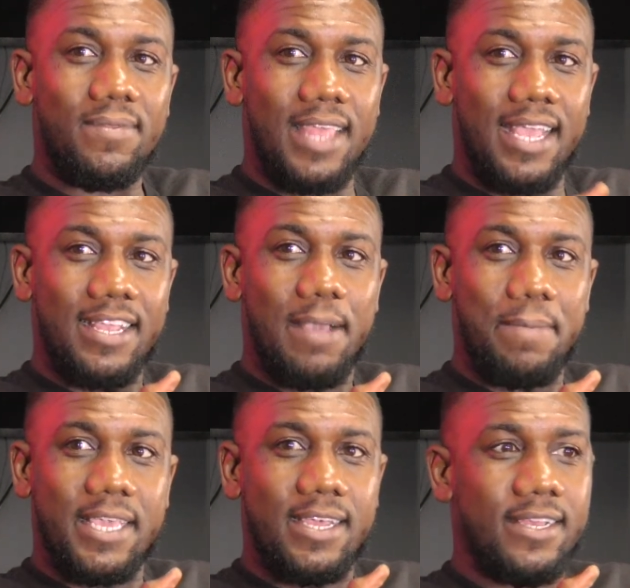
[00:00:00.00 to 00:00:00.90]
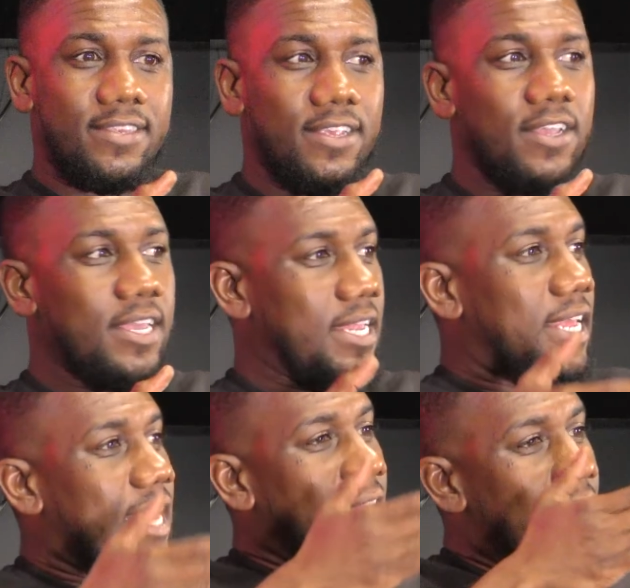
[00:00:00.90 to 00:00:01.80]
Like, because
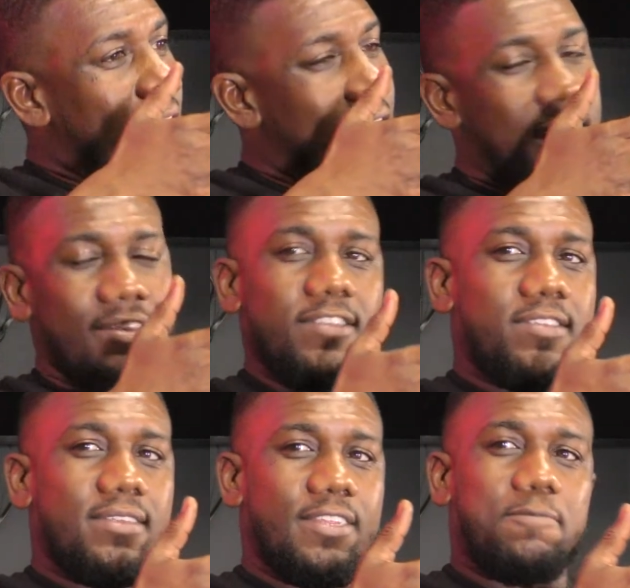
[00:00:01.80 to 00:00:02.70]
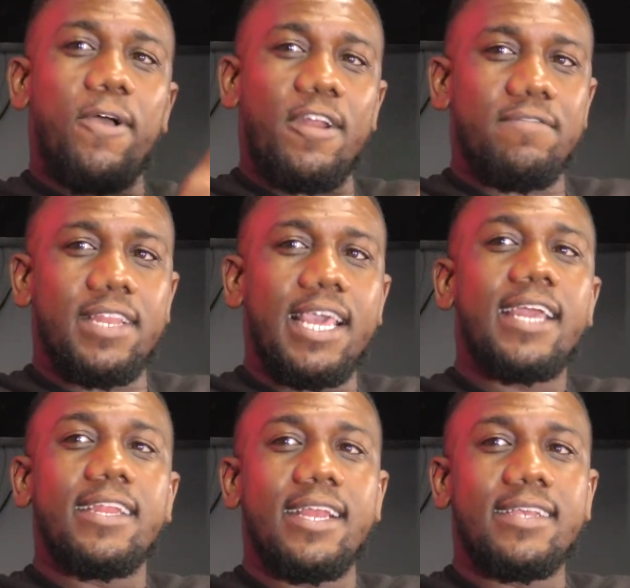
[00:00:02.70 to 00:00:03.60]
Atlanta has this part of
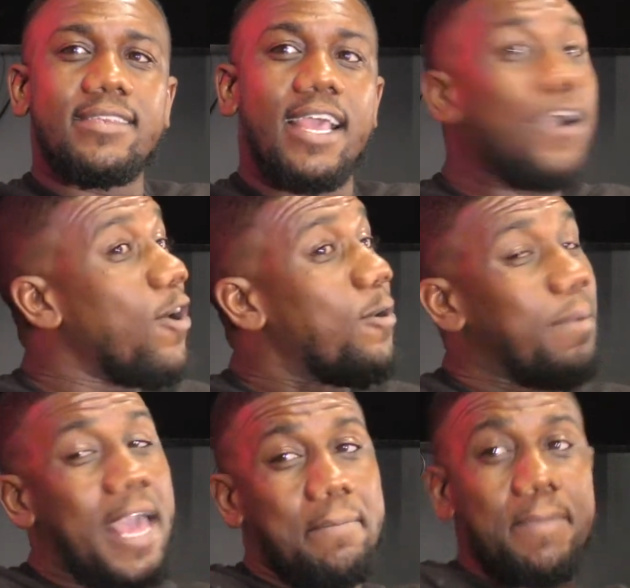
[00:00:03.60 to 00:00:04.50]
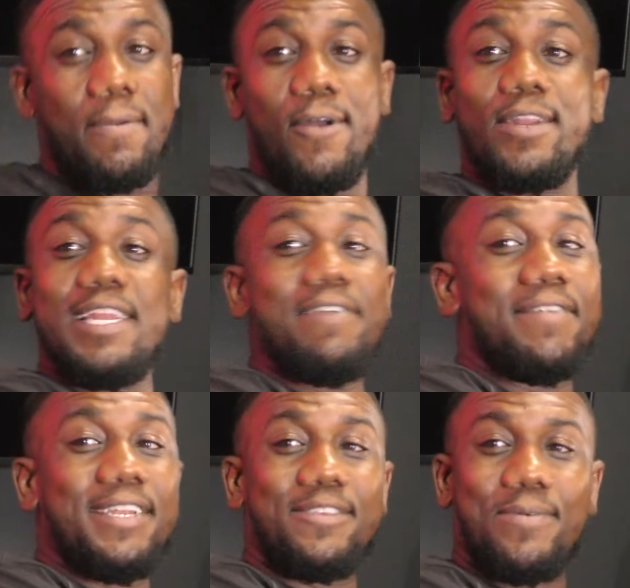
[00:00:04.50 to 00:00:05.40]
Atlanta that's like, oh, black people are only
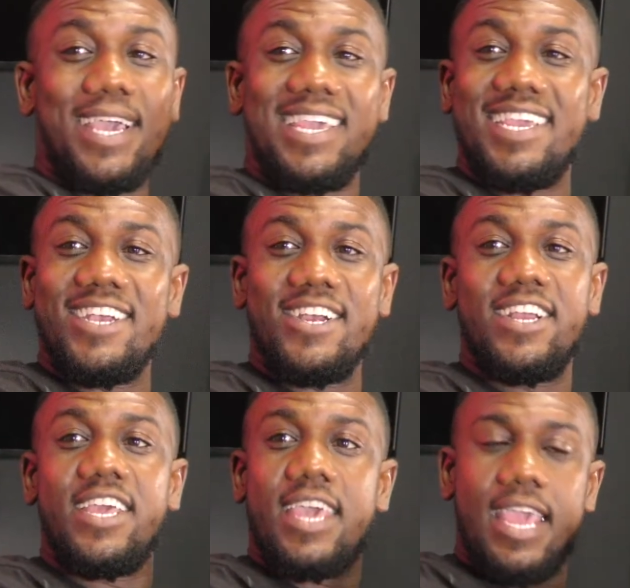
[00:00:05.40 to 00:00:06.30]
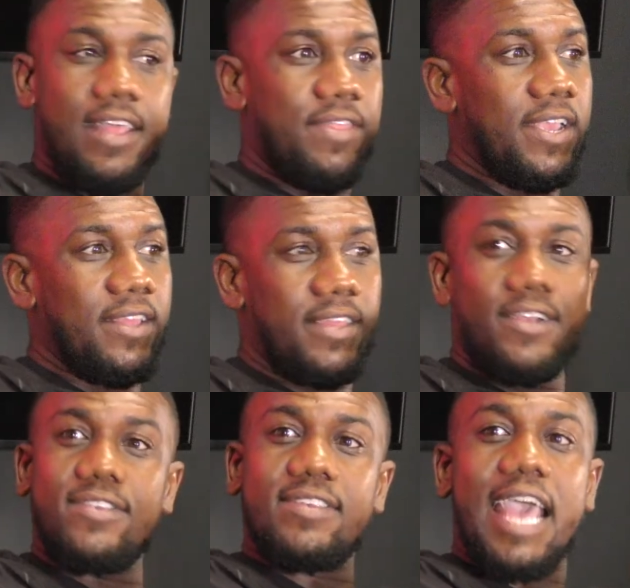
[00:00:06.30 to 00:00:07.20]
living this way here, and
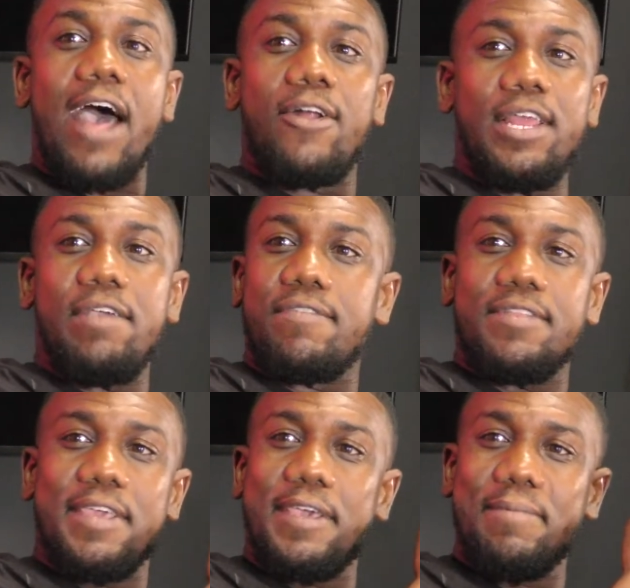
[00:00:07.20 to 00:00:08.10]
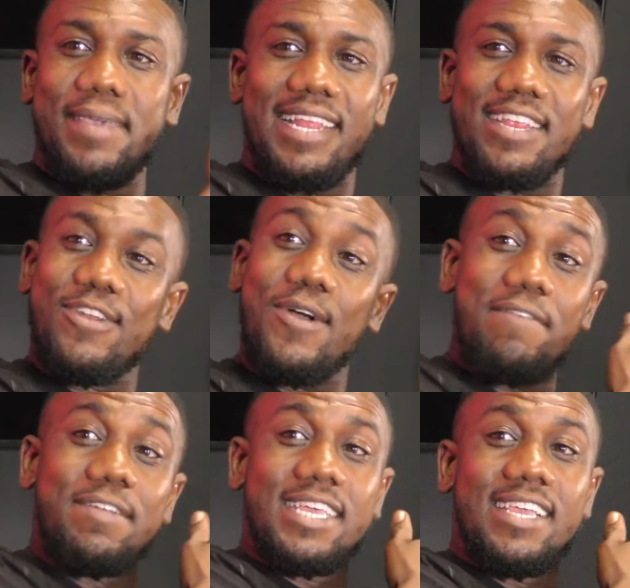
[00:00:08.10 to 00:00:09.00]
there's this outlet for them, and
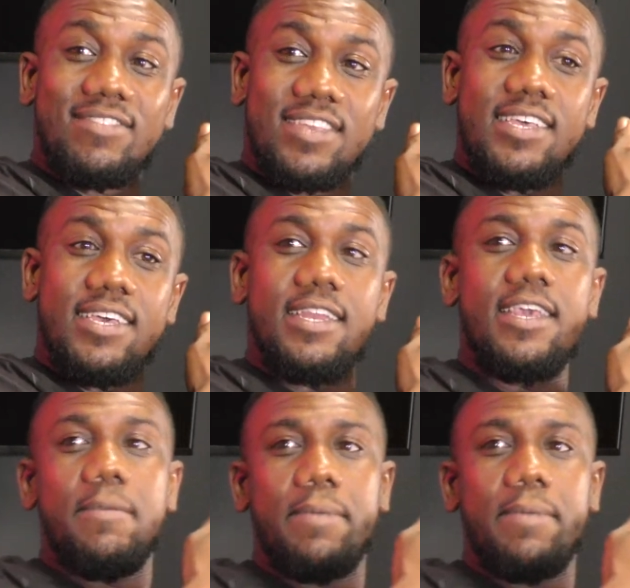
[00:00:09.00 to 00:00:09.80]
everything's good.